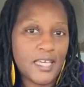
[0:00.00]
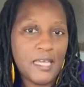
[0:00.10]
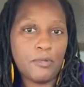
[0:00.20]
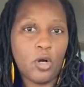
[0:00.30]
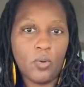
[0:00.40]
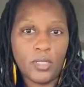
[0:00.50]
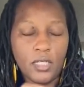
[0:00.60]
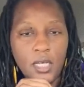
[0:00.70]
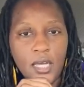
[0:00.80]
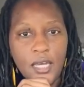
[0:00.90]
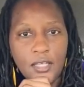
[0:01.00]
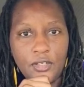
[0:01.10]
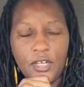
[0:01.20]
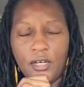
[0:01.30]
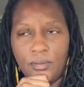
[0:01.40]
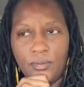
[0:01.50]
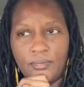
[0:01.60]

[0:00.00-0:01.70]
keep going, you know.